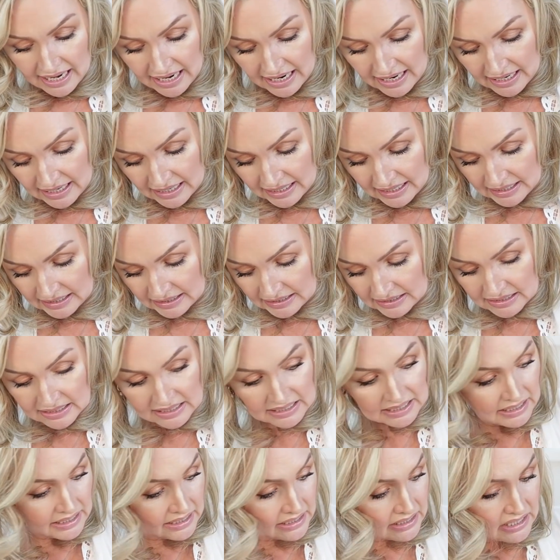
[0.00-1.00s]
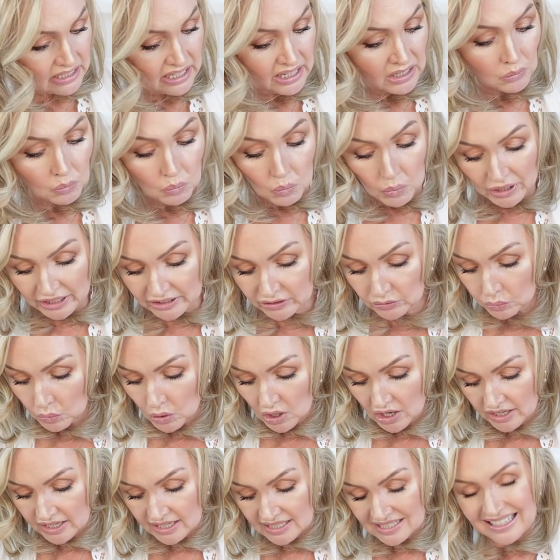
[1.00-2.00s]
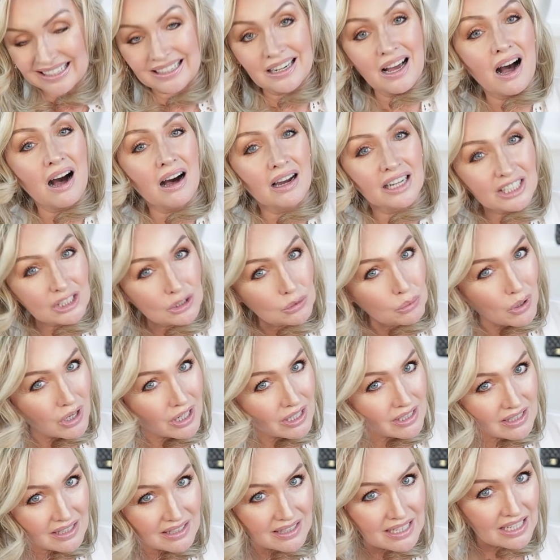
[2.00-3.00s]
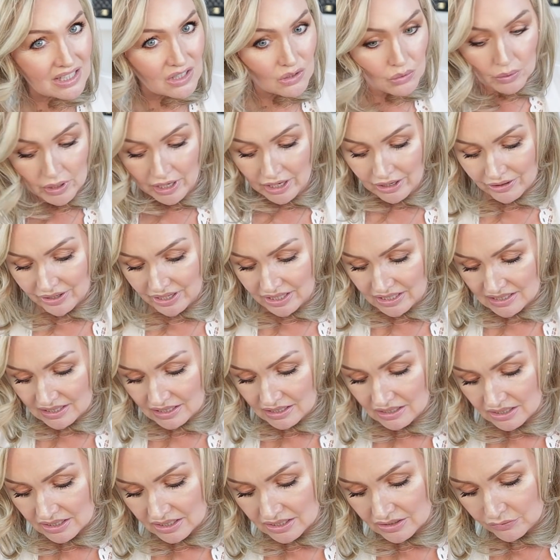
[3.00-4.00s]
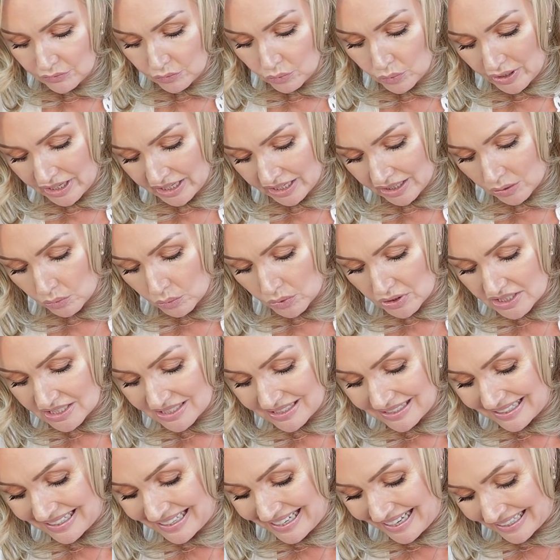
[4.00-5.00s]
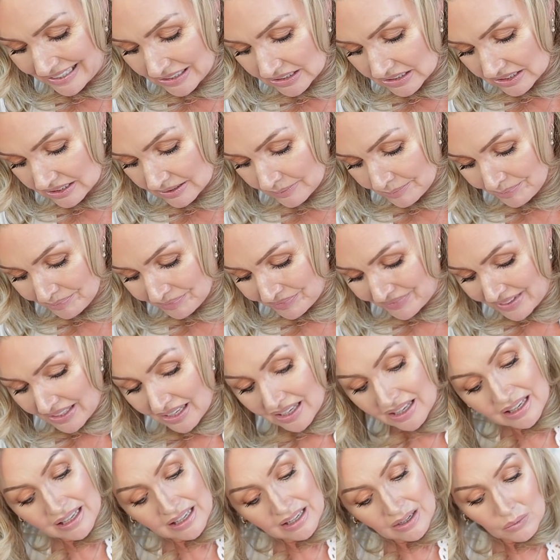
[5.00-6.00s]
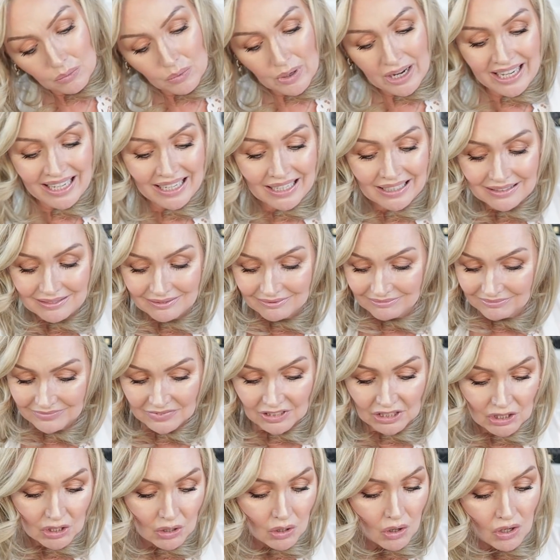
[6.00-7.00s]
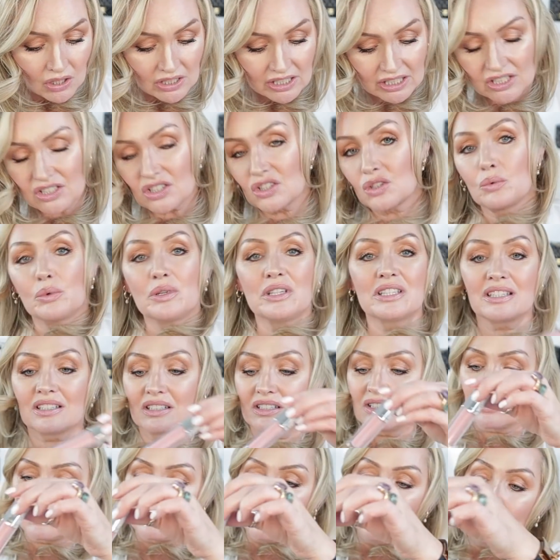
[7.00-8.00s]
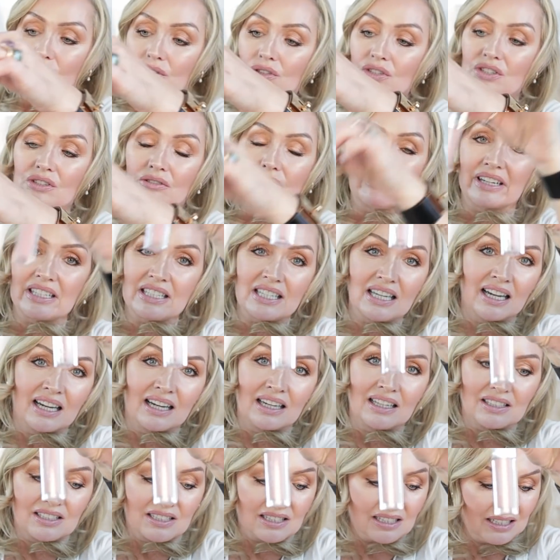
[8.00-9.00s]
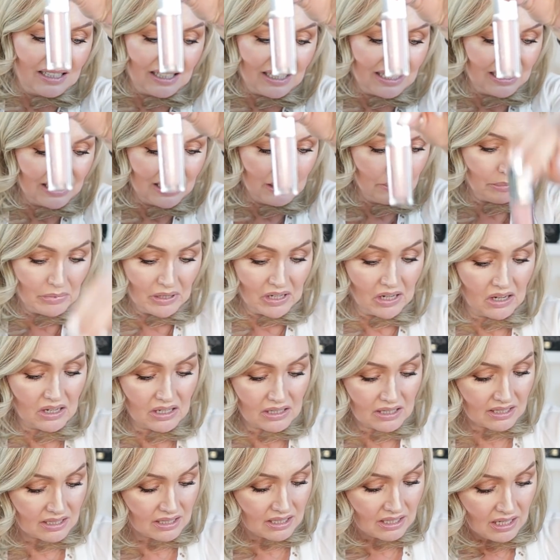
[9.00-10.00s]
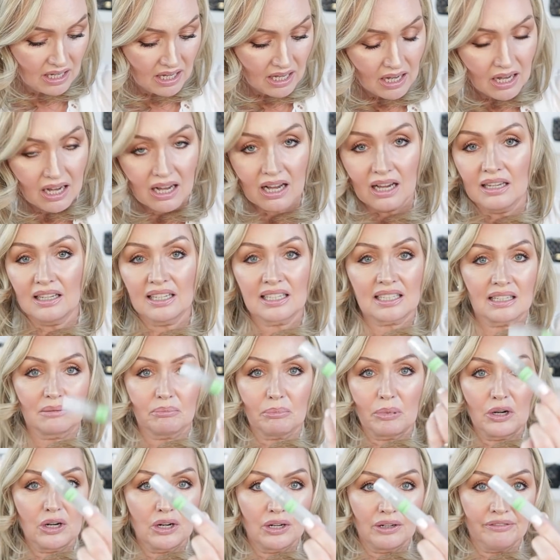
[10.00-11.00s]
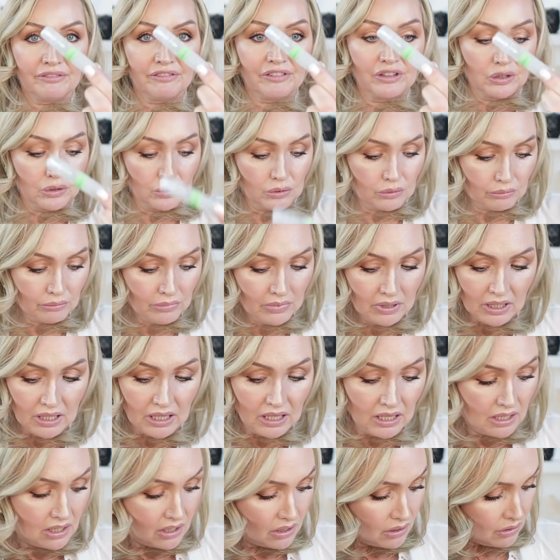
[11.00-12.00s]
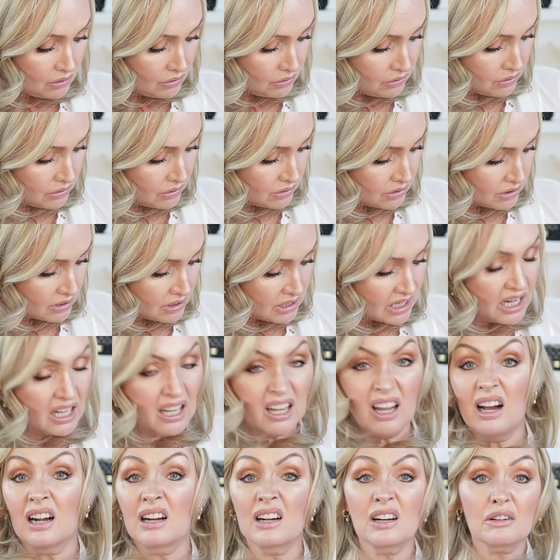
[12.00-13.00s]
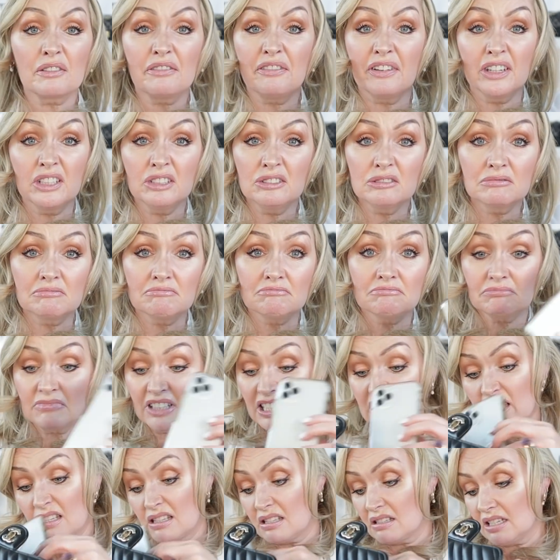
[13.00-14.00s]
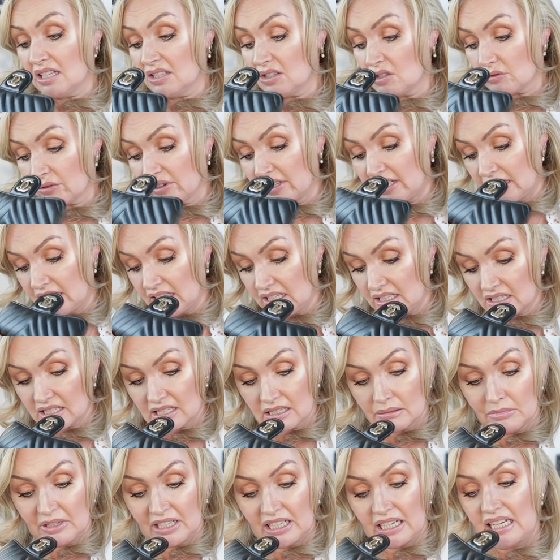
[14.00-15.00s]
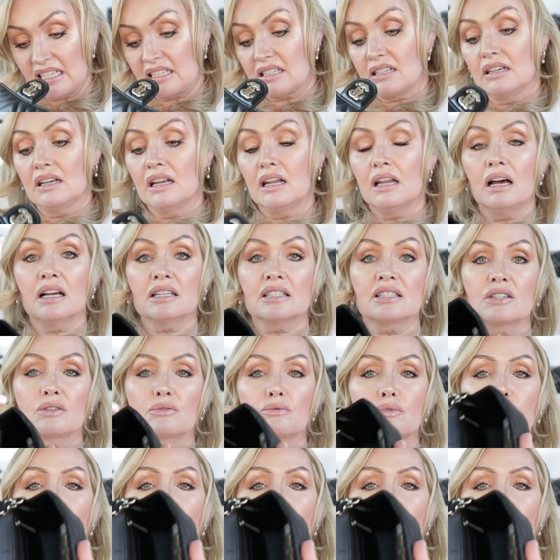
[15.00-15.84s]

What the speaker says: And it in width wise and height wise, that's where it's kind of winning. Whereas the length, well, you know, all you can squeeze into the corners in the rectangle is a little lip gloss, a little perfume, or a longer phone. That's really it. I mean, it has lots of